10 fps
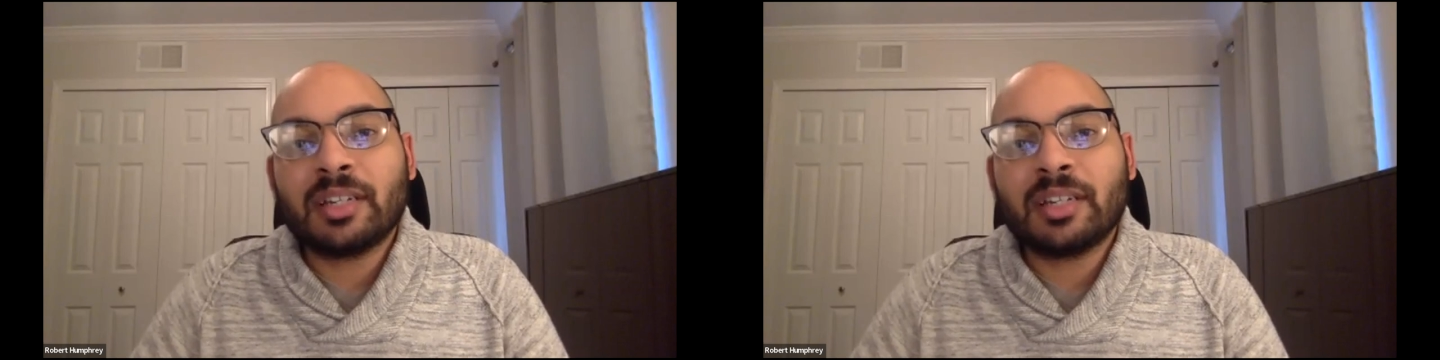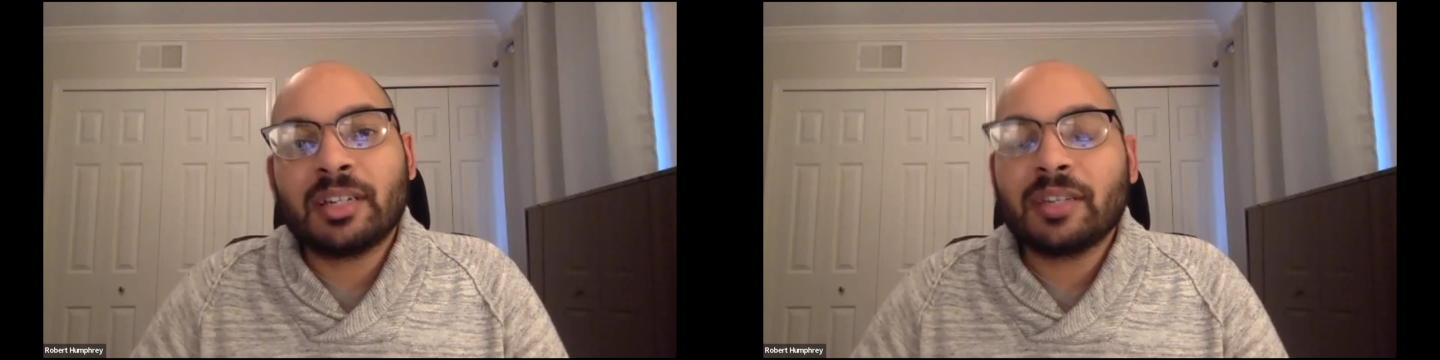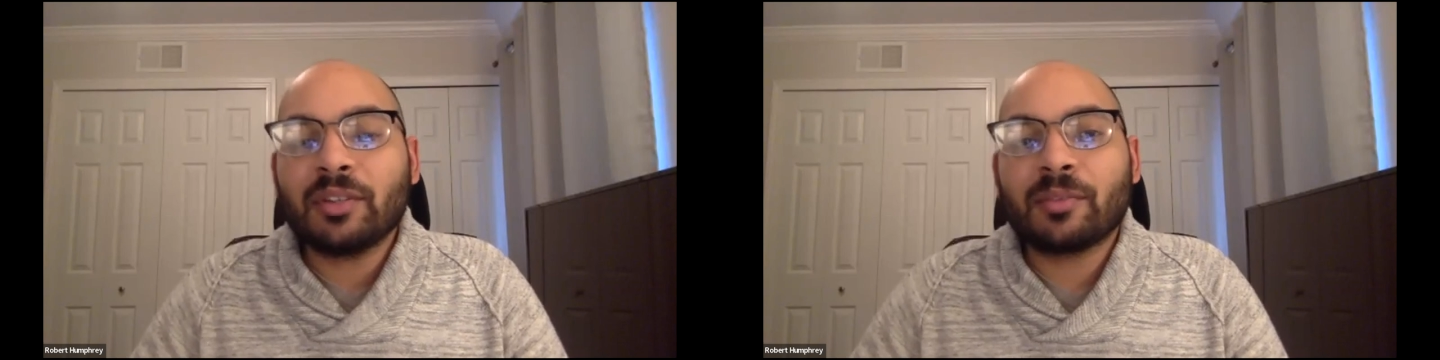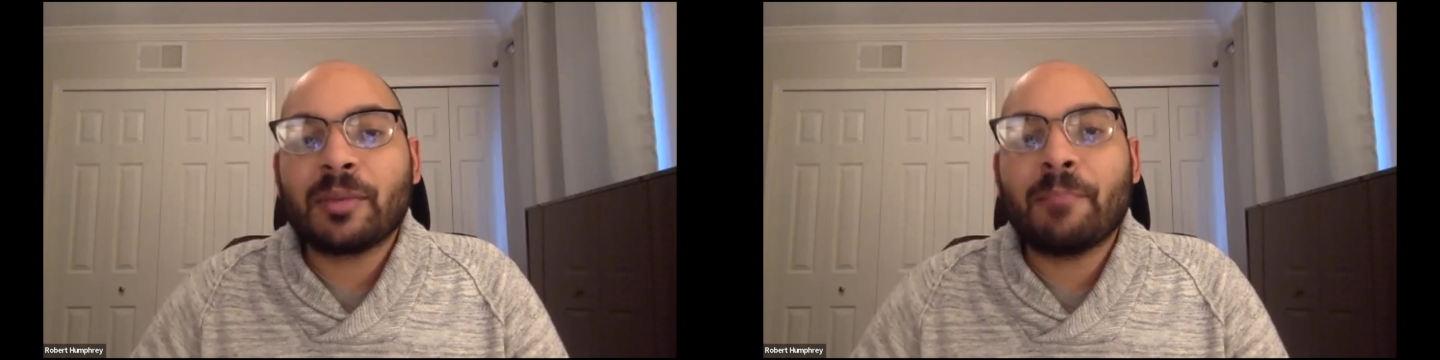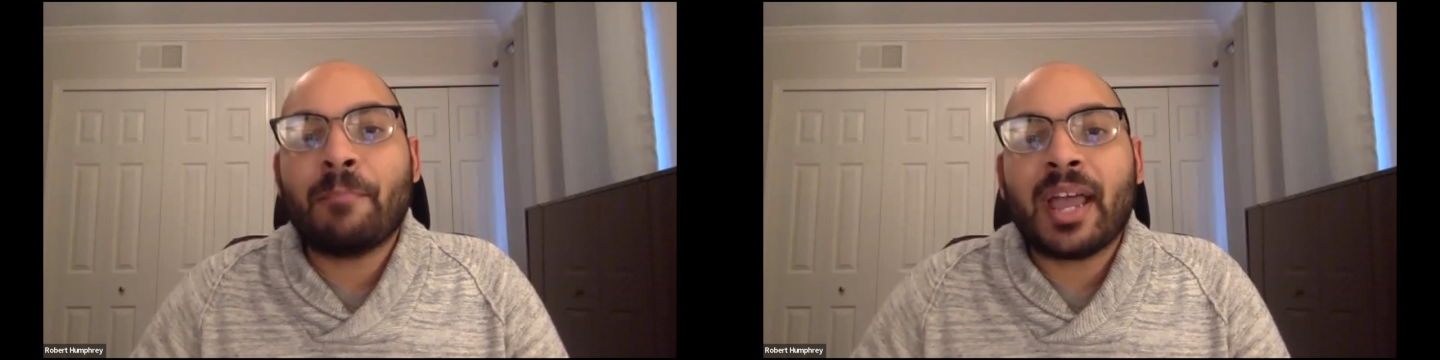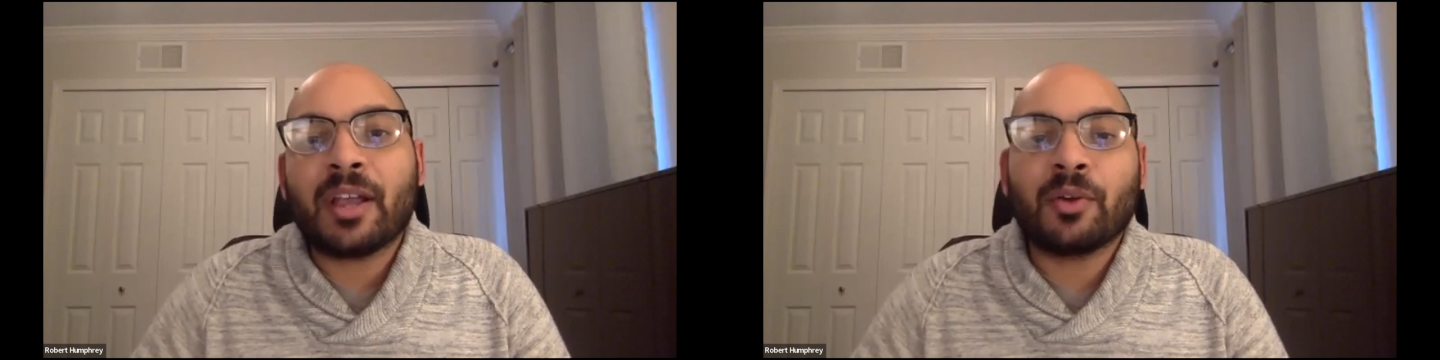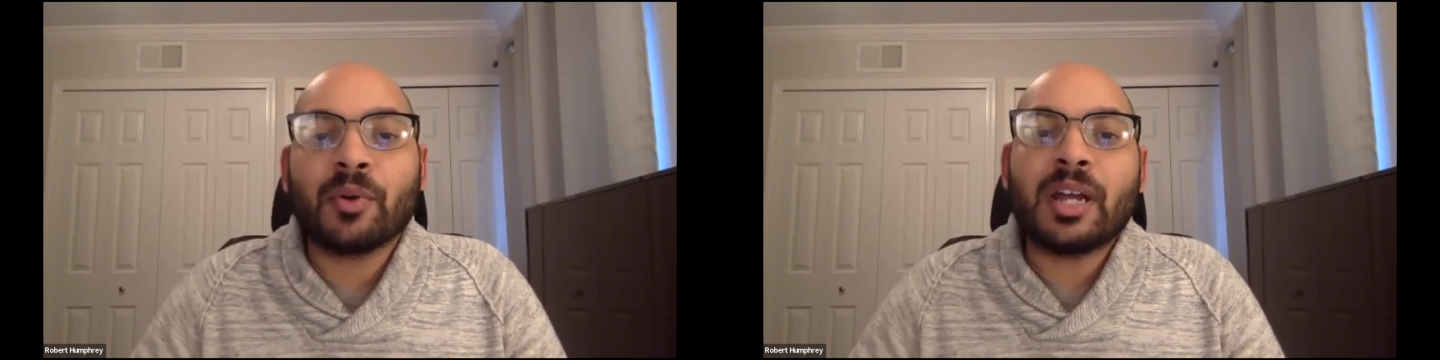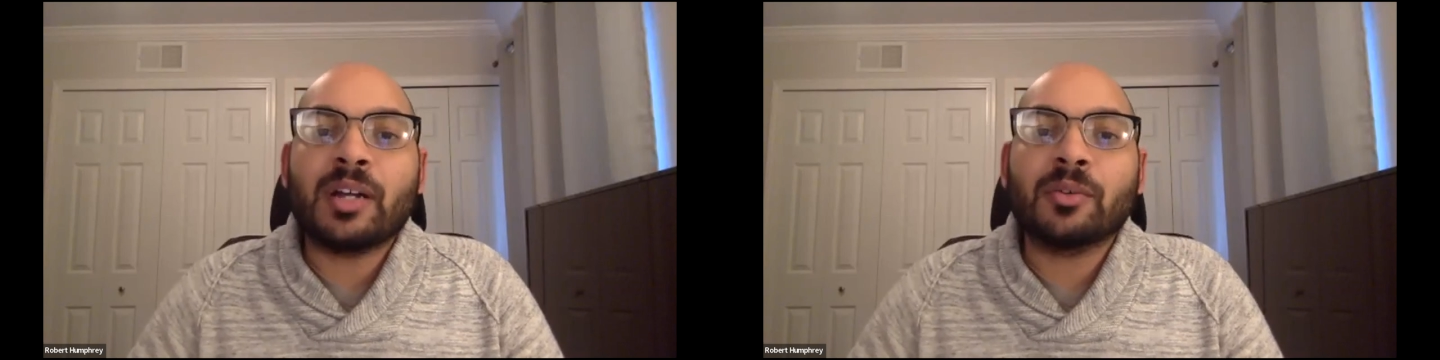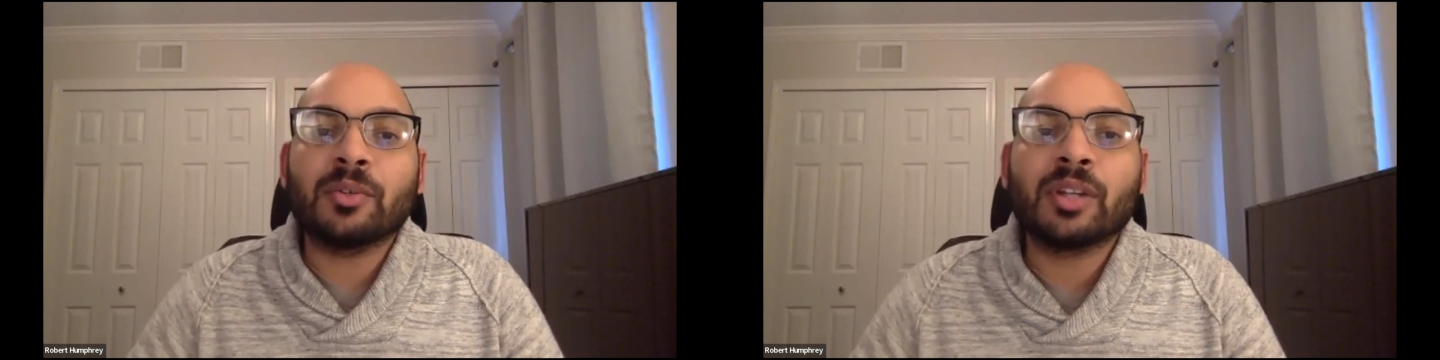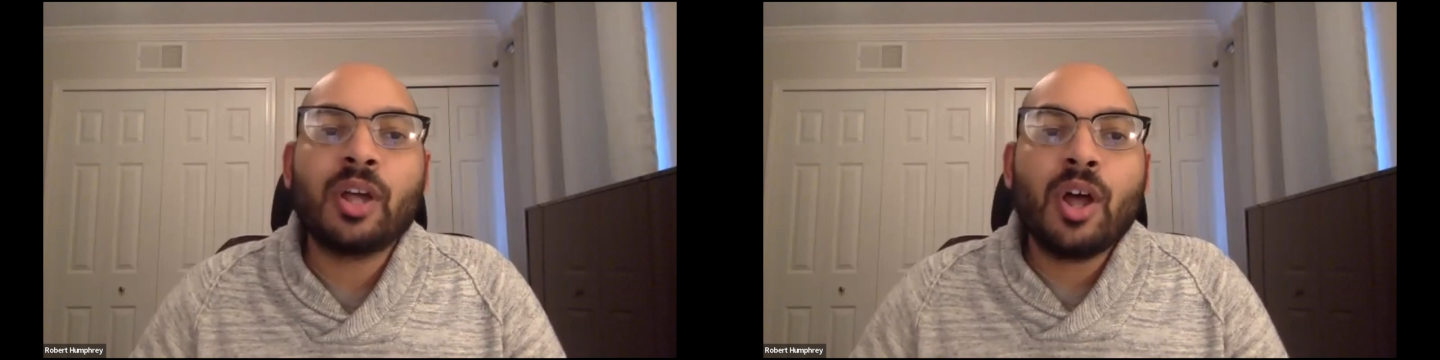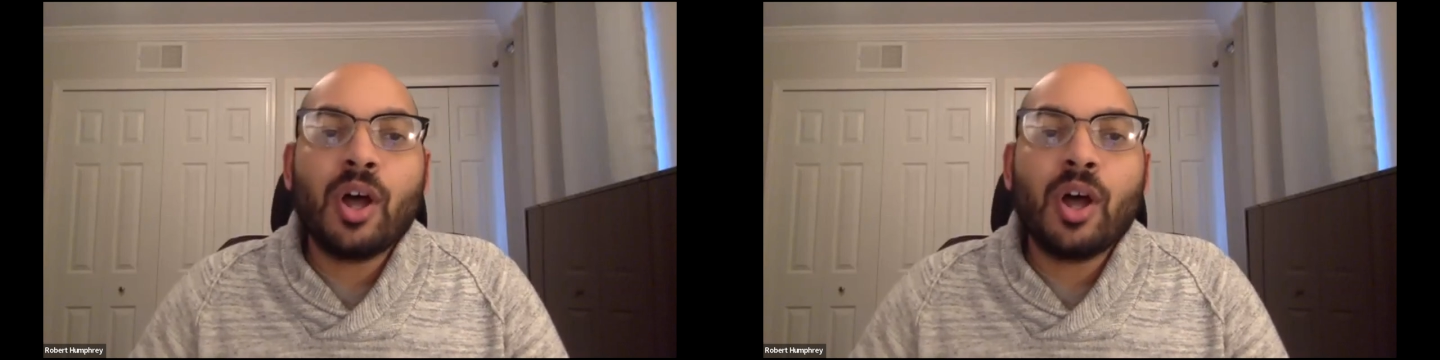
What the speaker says: Year, giving you a little bit of background